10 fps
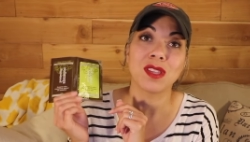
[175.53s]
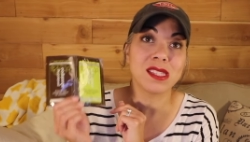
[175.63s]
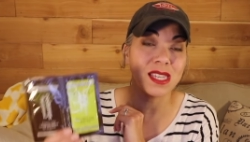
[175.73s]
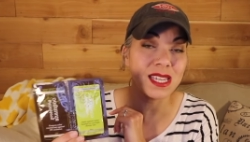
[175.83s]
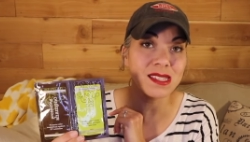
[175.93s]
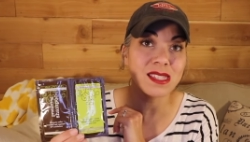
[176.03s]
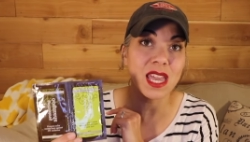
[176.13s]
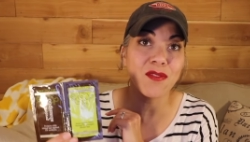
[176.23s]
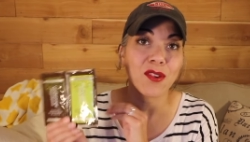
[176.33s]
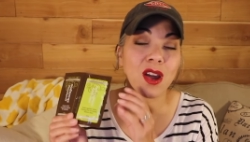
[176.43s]
This is
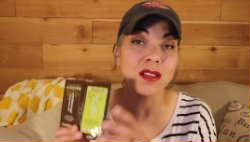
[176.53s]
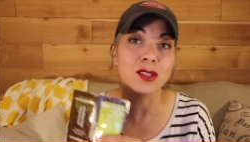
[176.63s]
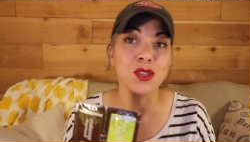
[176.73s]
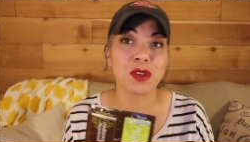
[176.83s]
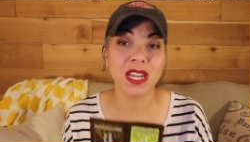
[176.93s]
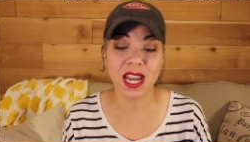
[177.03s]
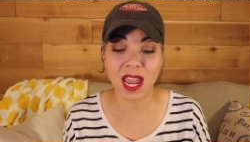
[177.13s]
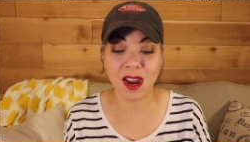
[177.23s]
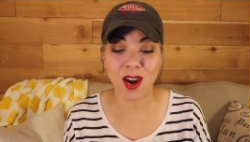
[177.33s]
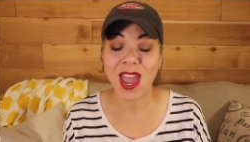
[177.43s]
safe for color treated
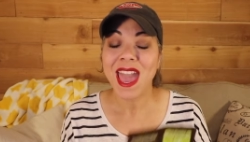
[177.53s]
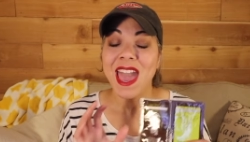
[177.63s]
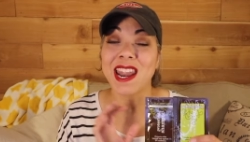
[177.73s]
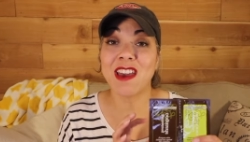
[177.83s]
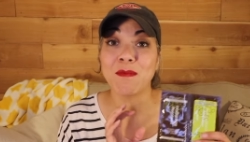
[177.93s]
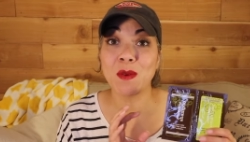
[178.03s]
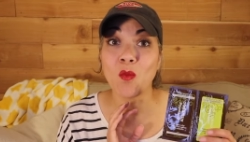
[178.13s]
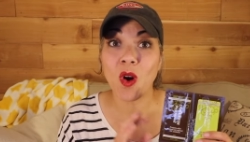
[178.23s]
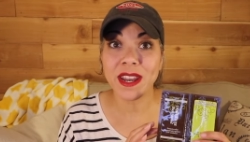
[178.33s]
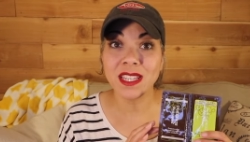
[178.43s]
hair, and I've
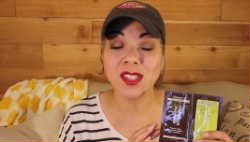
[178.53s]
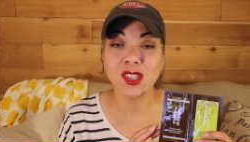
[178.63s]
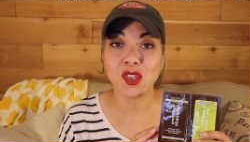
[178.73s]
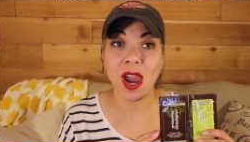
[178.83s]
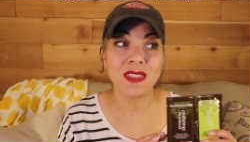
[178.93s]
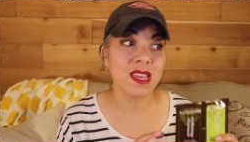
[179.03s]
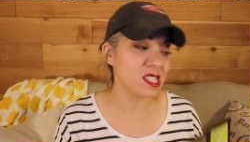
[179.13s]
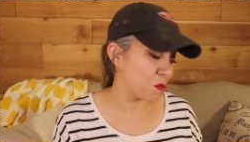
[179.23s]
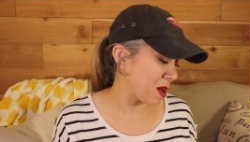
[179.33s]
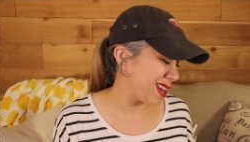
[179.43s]
been wanting to try
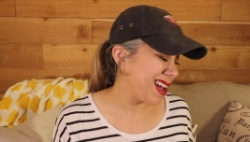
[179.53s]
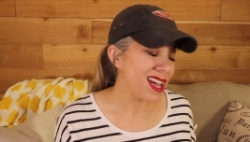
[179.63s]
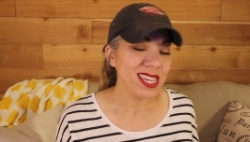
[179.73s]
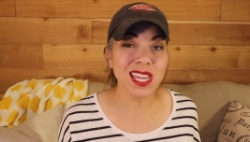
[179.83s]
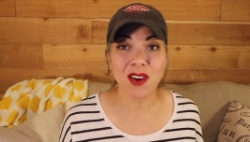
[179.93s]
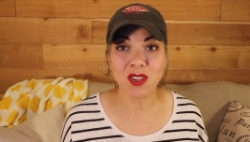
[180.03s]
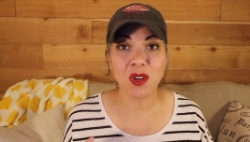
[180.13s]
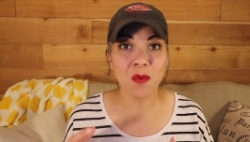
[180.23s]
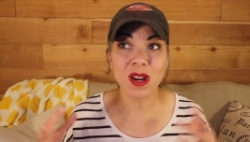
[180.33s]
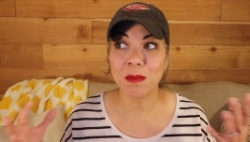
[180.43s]
this, but you know, you
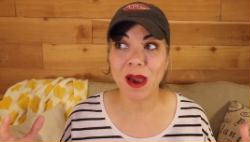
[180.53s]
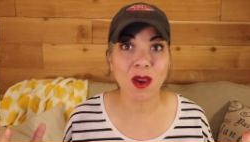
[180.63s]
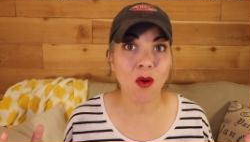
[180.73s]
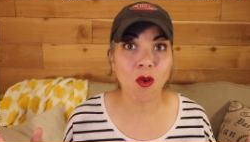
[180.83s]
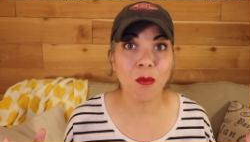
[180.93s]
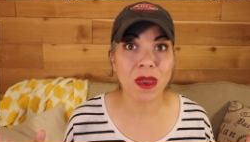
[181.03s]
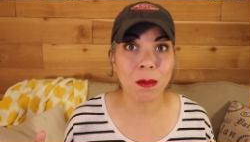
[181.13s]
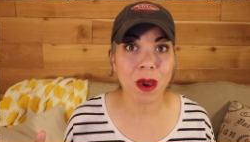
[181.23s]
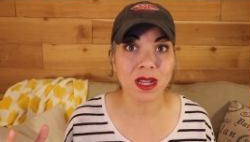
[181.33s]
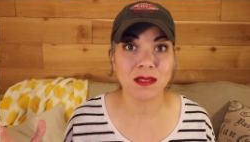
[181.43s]
don't want to buy a whole big
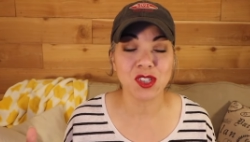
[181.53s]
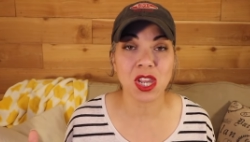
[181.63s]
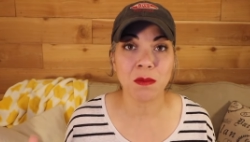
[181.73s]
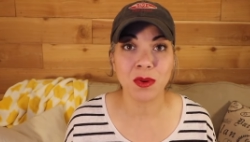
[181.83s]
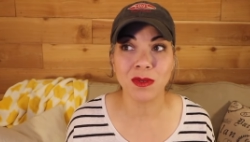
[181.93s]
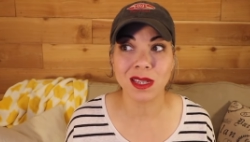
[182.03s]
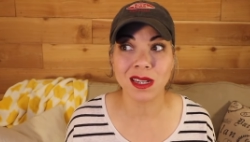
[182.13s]
bottle of shampoo and